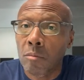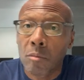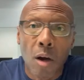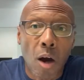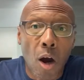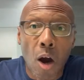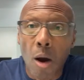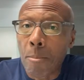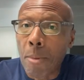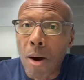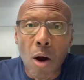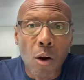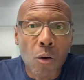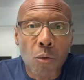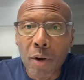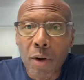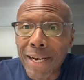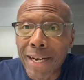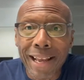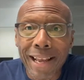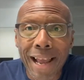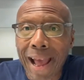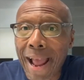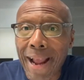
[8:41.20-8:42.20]
I'm
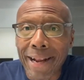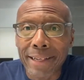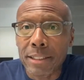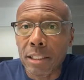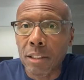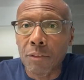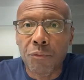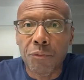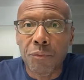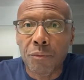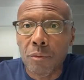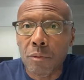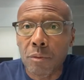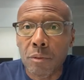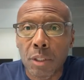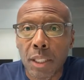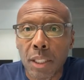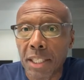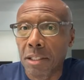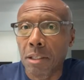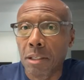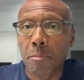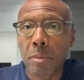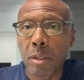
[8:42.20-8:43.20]
already active
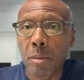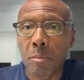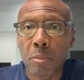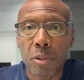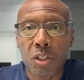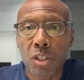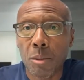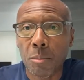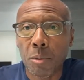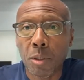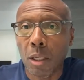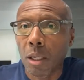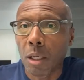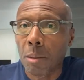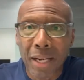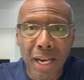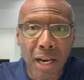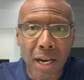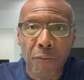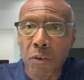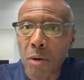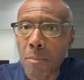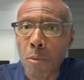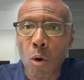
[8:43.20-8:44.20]
in the membership club.
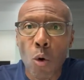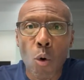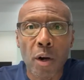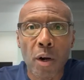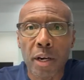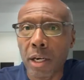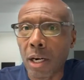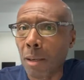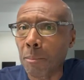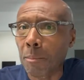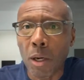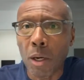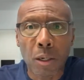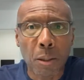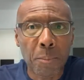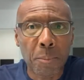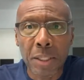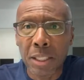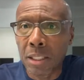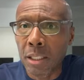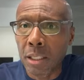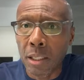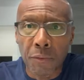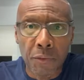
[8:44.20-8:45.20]
Every morning I'm going to
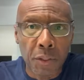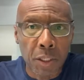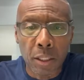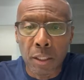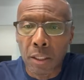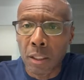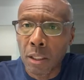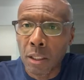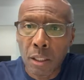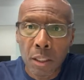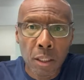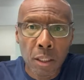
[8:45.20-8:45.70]
be giving